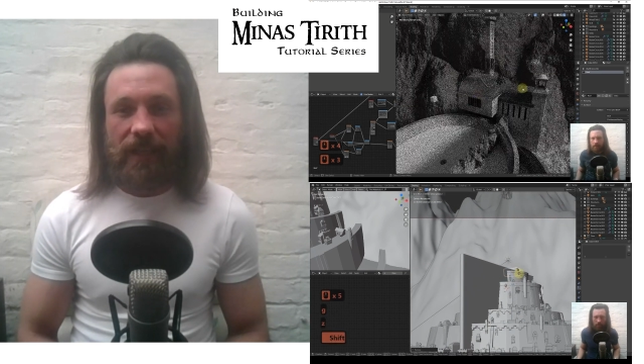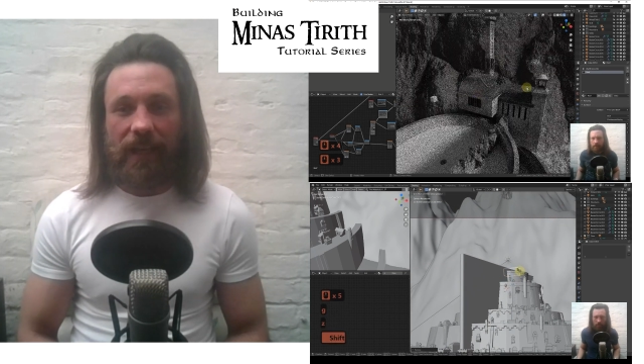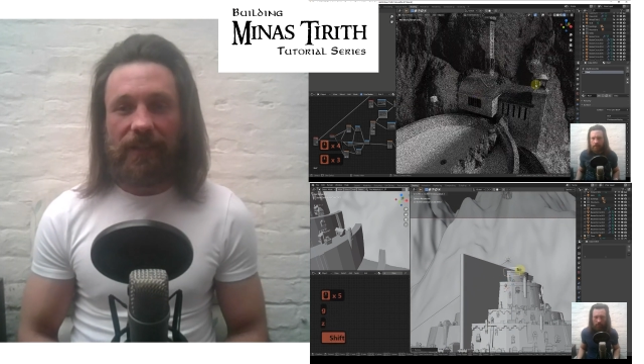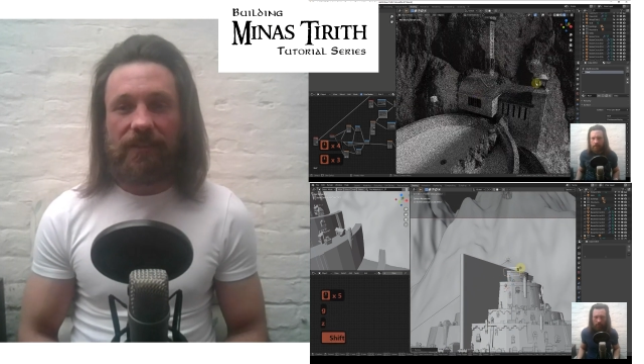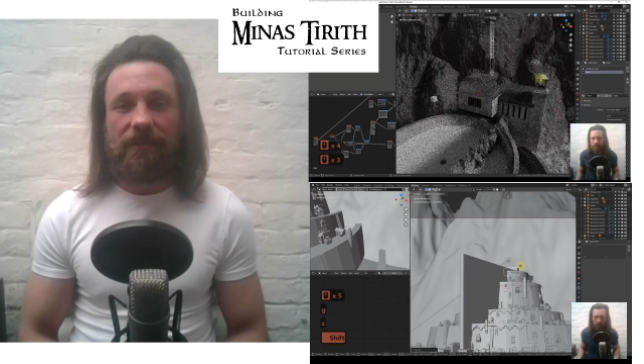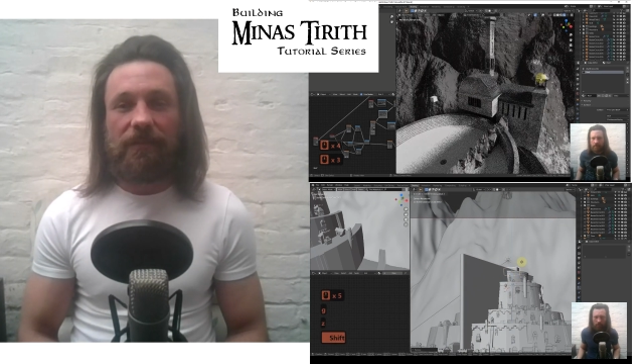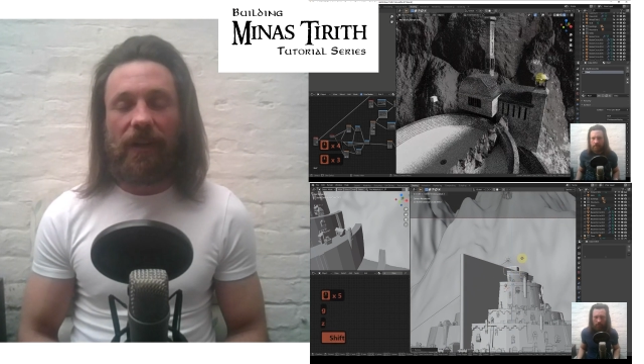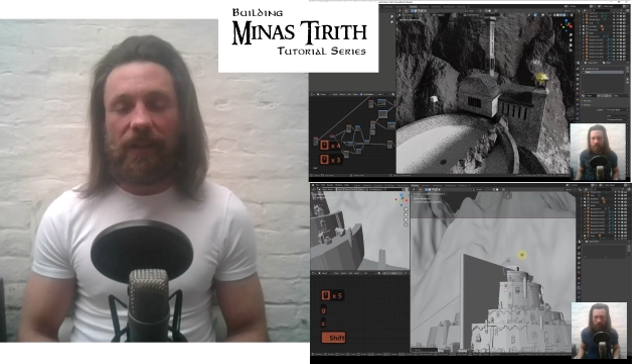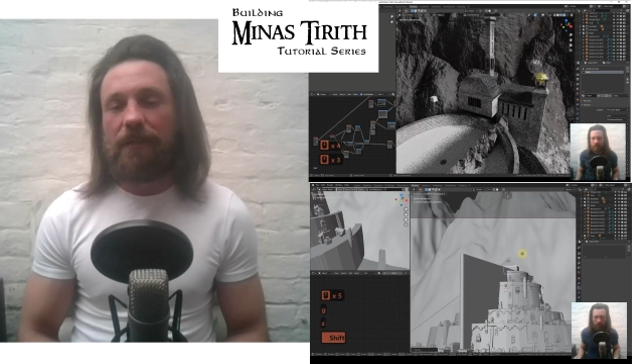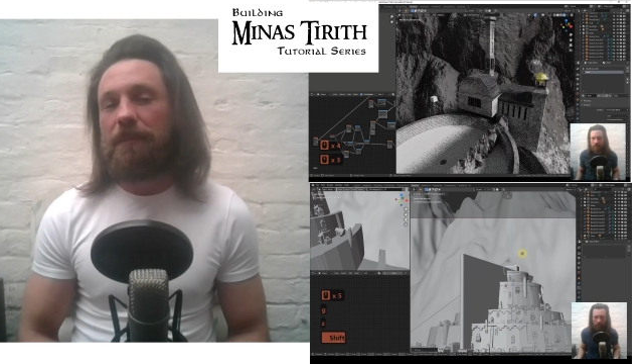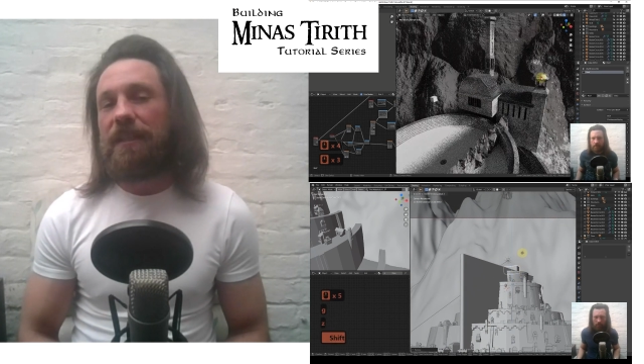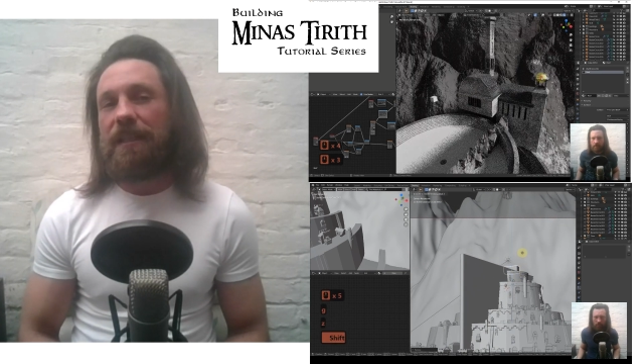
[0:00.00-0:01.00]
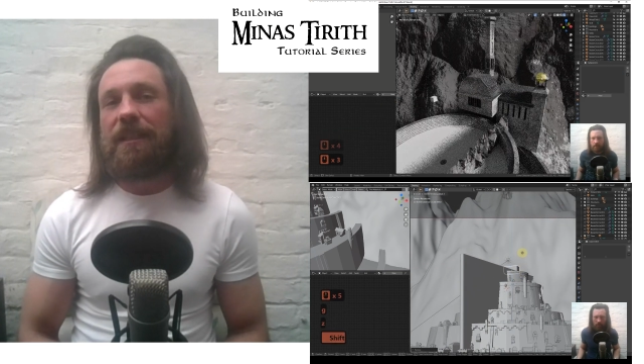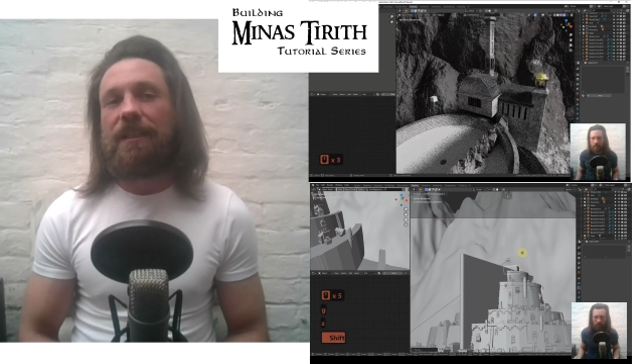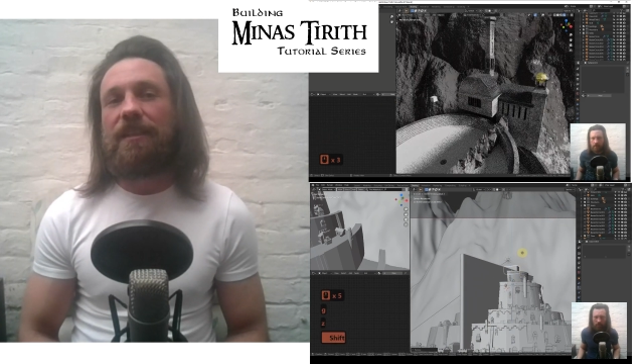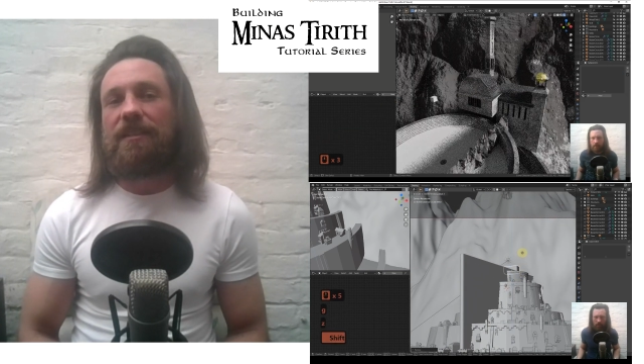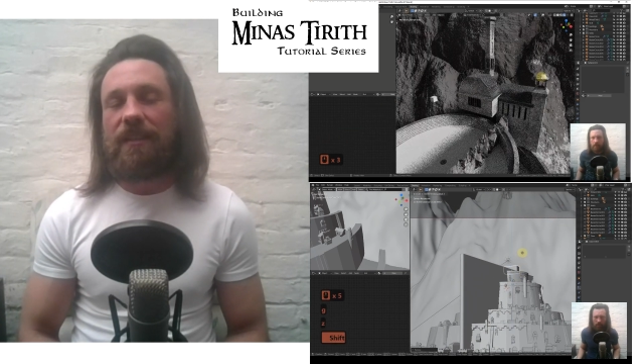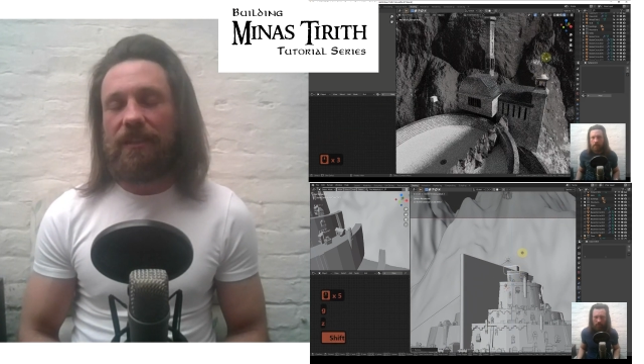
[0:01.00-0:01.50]
and to fund me
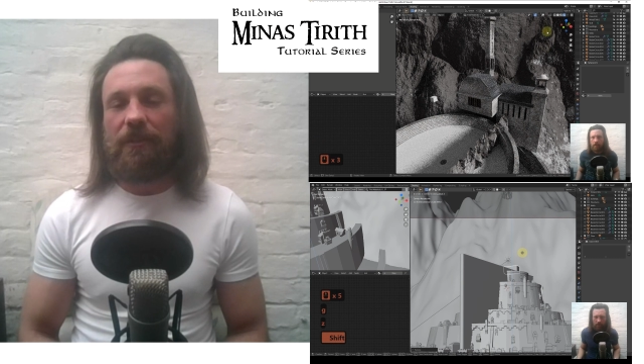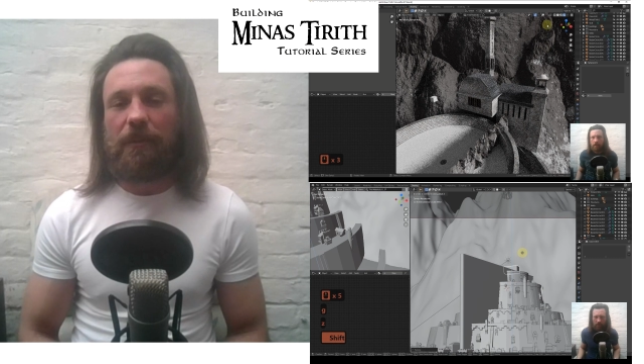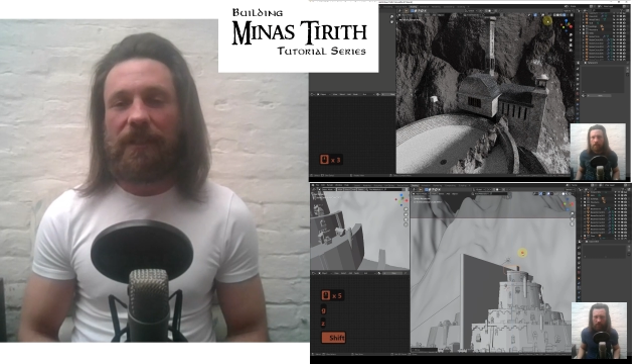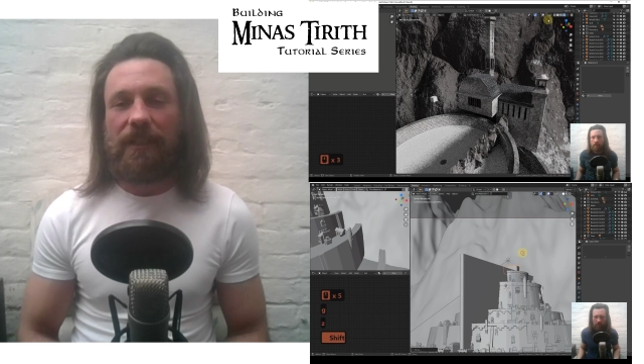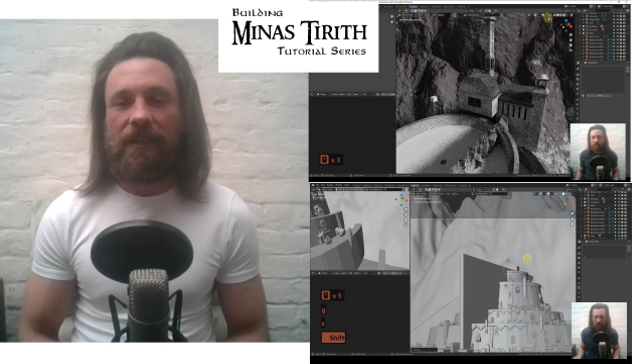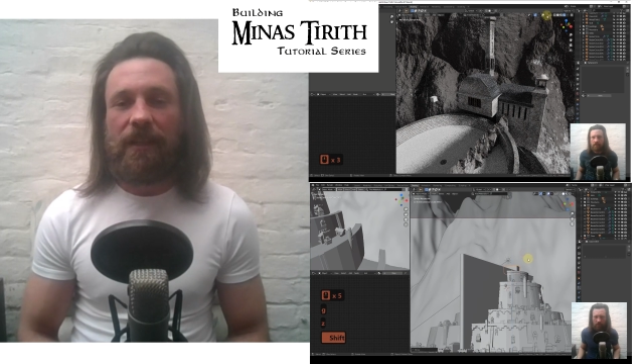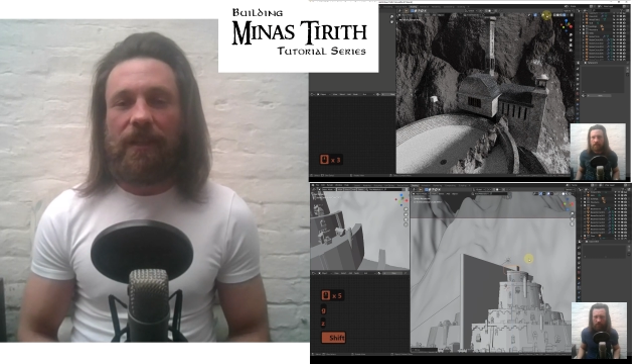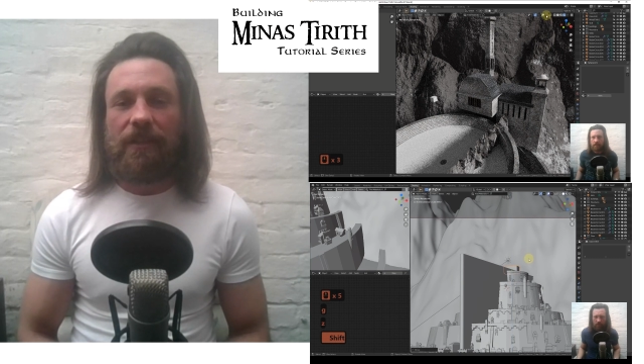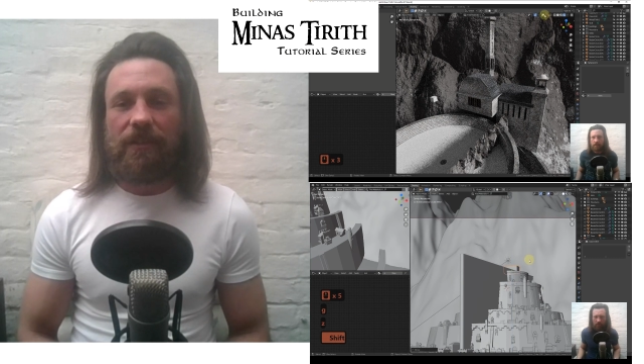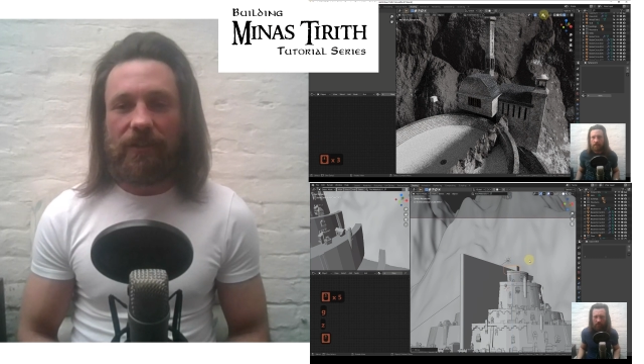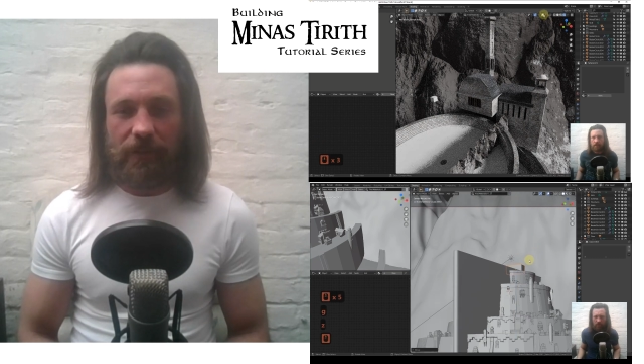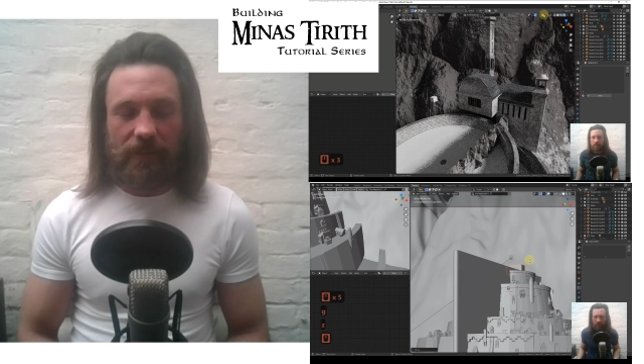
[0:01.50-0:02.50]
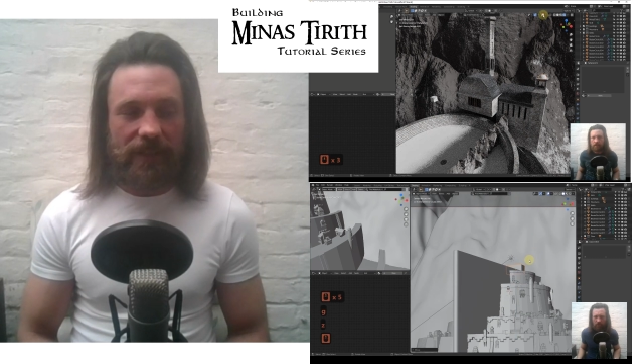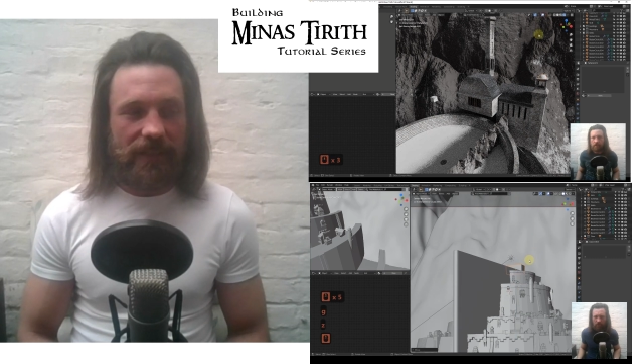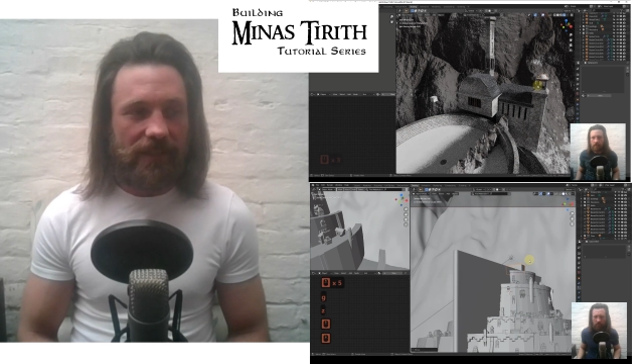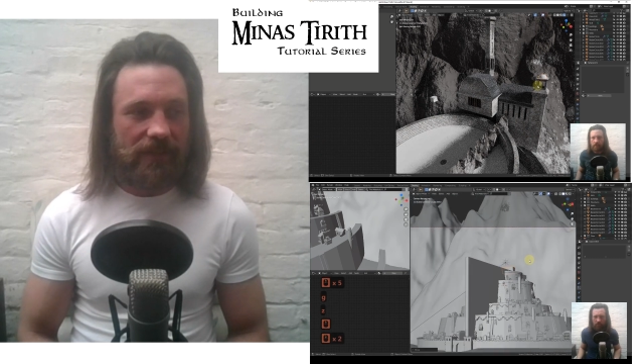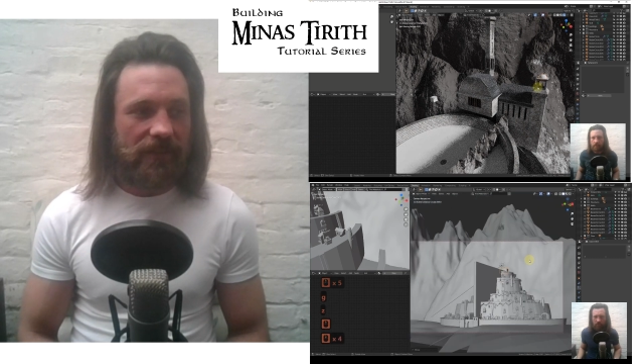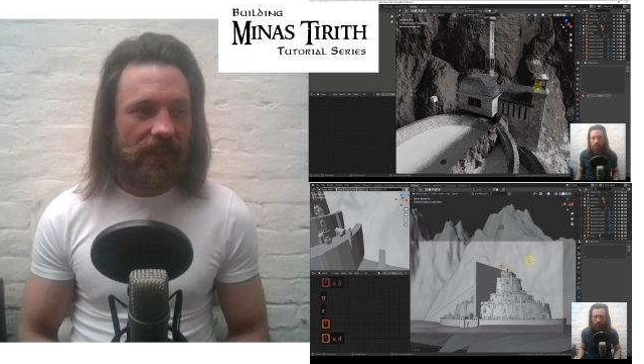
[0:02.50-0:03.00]
continuing to do
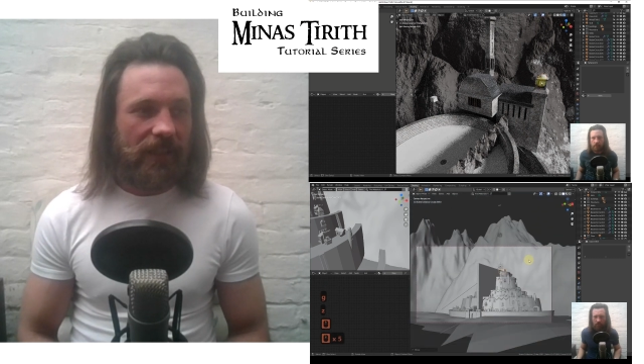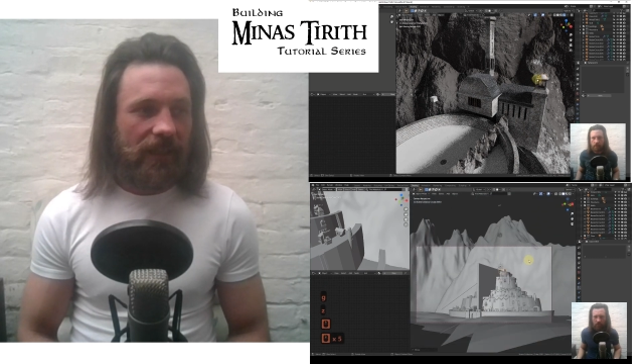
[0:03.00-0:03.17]
these.